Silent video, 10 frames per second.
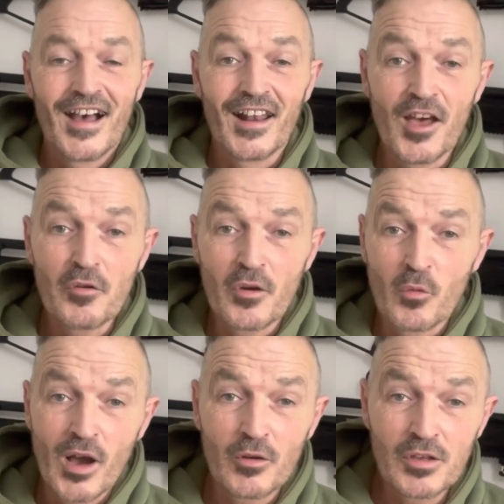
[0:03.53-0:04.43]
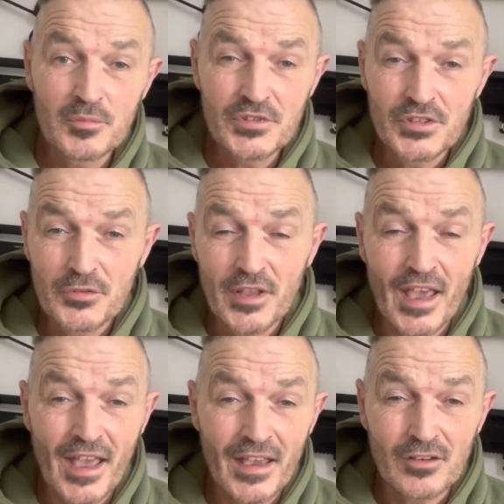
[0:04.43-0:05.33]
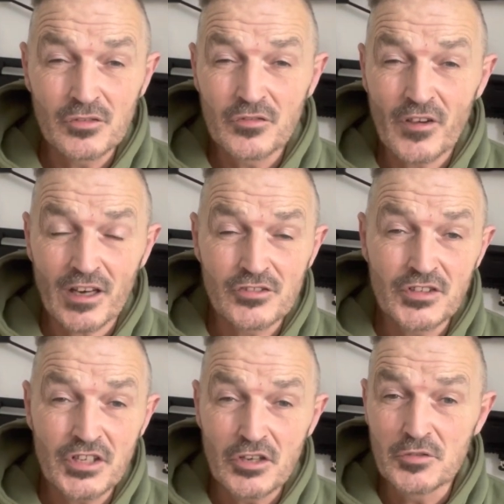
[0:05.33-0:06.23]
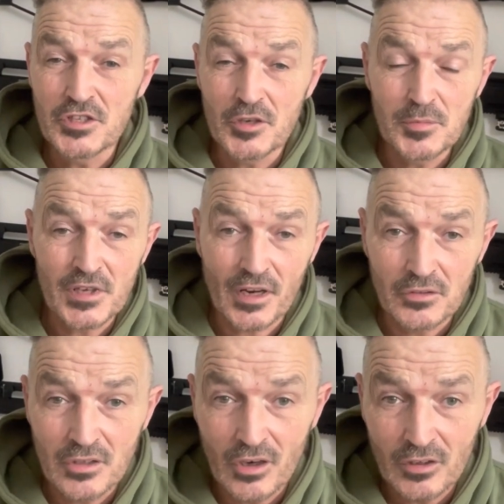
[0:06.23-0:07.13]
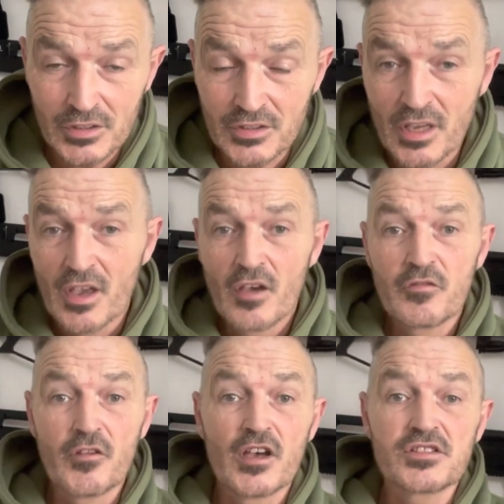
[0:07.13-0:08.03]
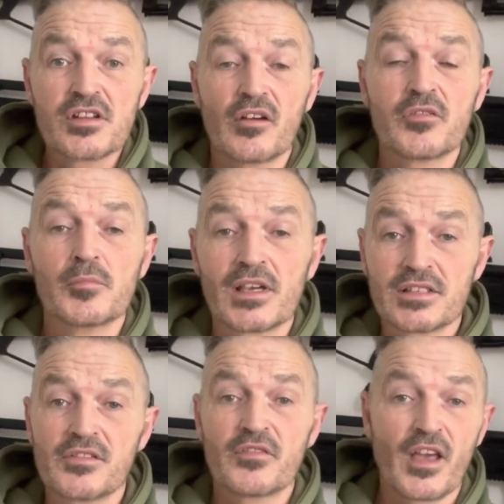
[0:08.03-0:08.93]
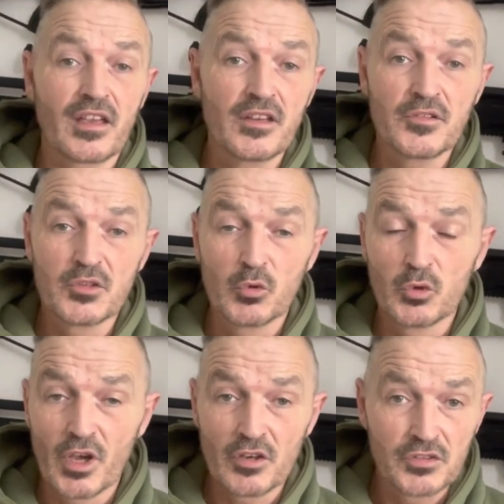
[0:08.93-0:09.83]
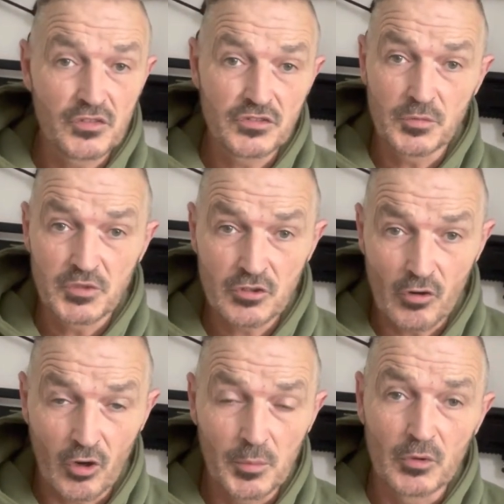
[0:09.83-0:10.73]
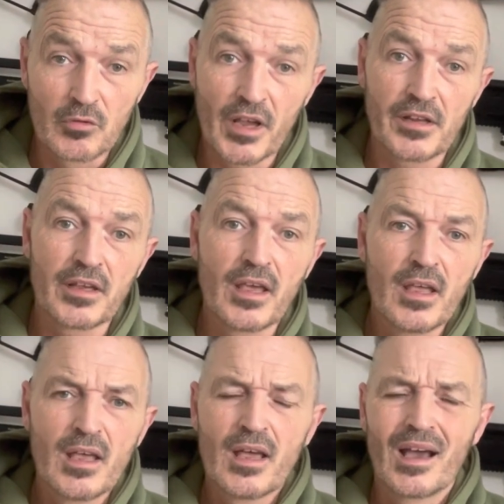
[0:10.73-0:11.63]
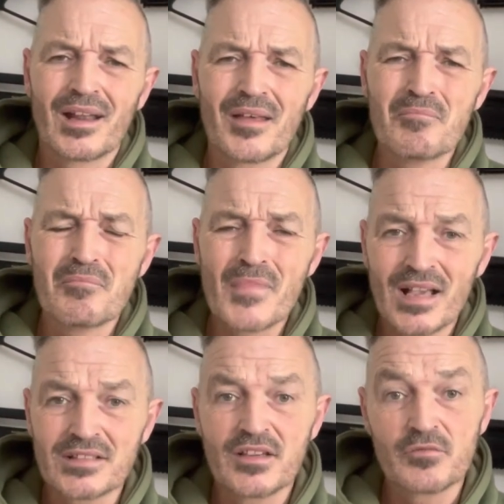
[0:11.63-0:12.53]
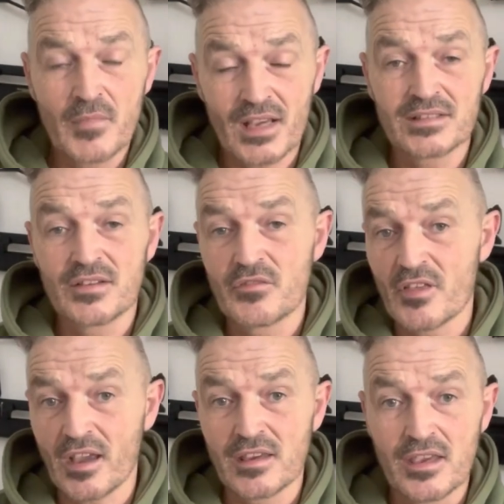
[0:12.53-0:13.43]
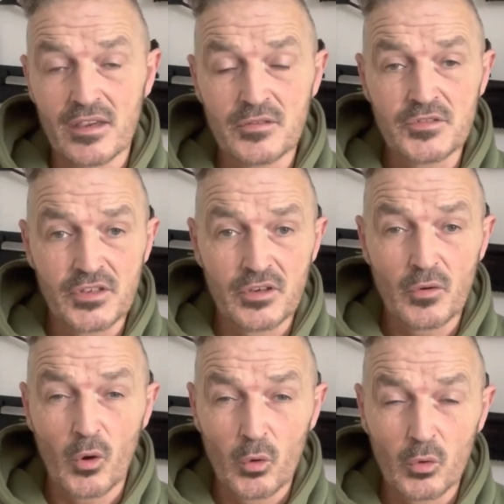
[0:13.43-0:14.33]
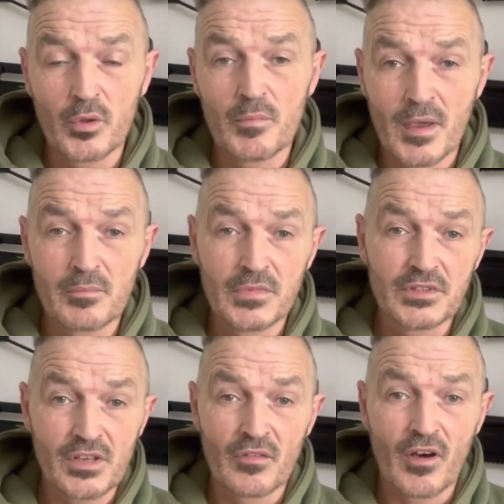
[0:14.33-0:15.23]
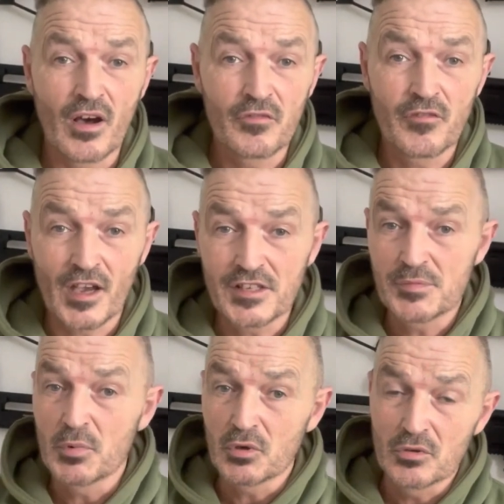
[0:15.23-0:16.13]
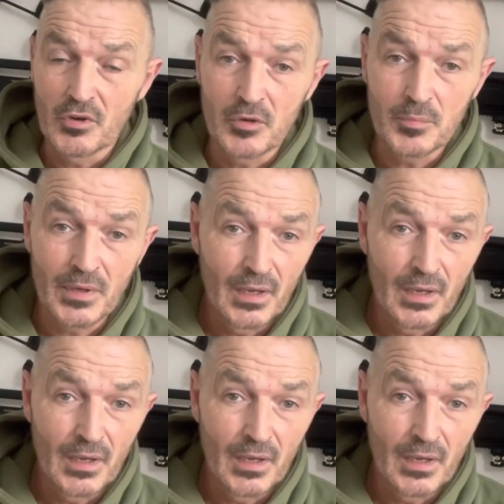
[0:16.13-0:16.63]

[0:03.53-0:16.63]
Hello and welcome to the Airgun Factory YouTube channel, guys. First off, a massive thank you to all those who have subscribed already, and a massive thank you to all the members of our Facebook group.